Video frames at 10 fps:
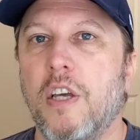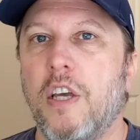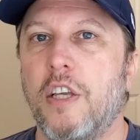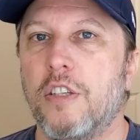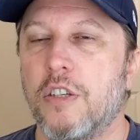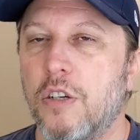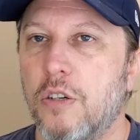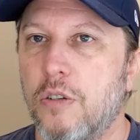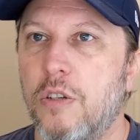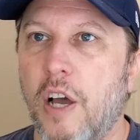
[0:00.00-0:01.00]
And so,
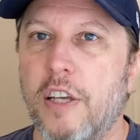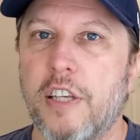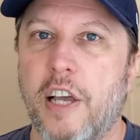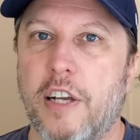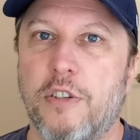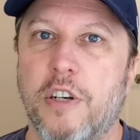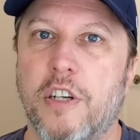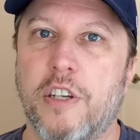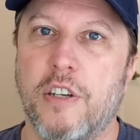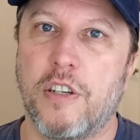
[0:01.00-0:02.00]
nice hat trick.